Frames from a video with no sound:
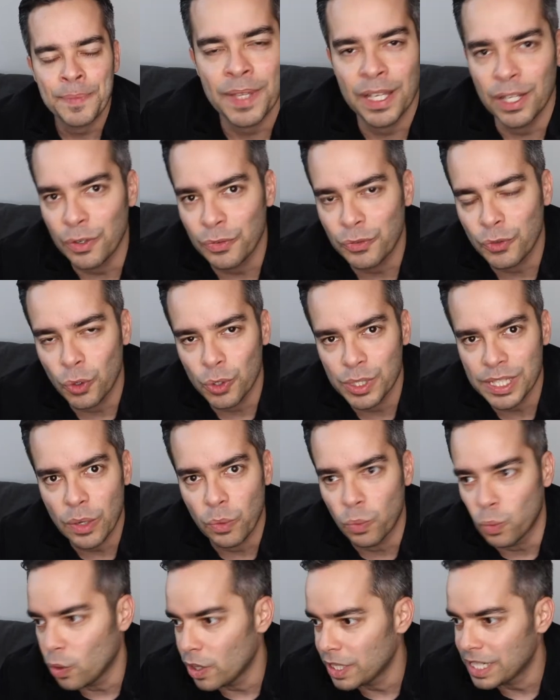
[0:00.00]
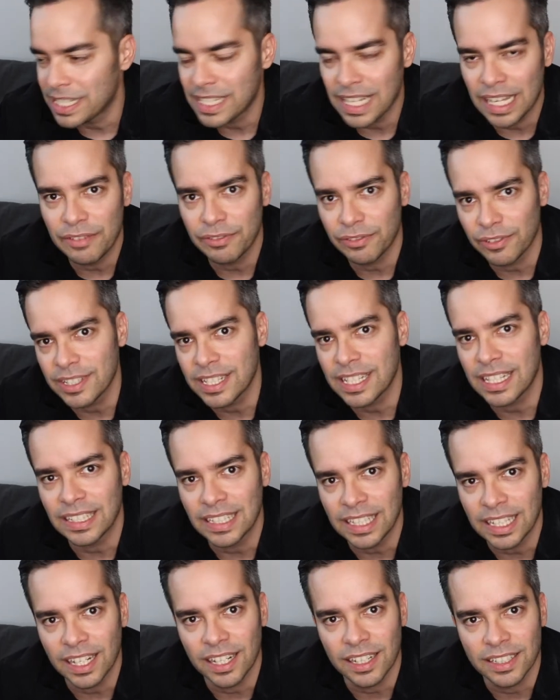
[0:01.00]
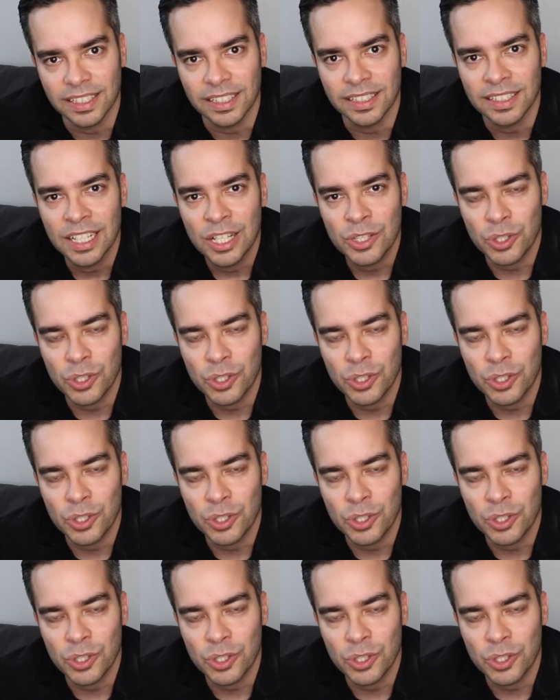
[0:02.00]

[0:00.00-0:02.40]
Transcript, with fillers: And of course that one is influencing the other.